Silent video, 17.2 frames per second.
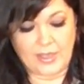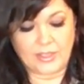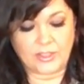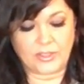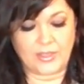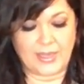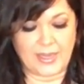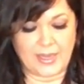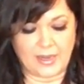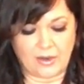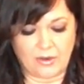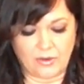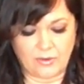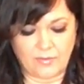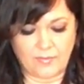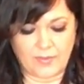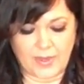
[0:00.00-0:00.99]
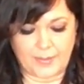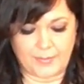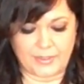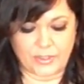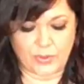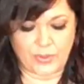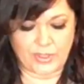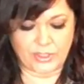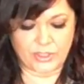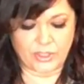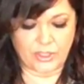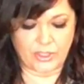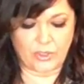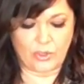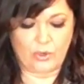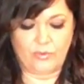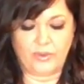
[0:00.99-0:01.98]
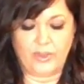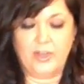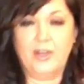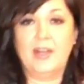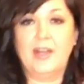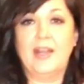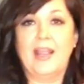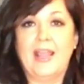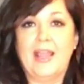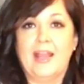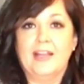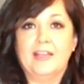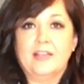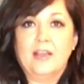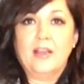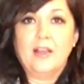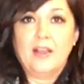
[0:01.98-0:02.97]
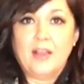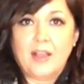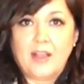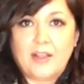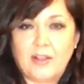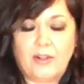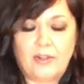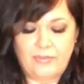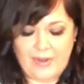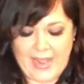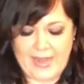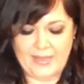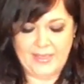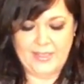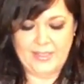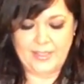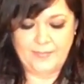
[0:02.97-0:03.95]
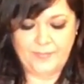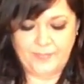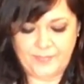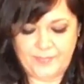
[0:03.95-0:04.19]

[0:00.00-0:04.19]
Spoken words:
So now I'm just going to turn it over and flatten it.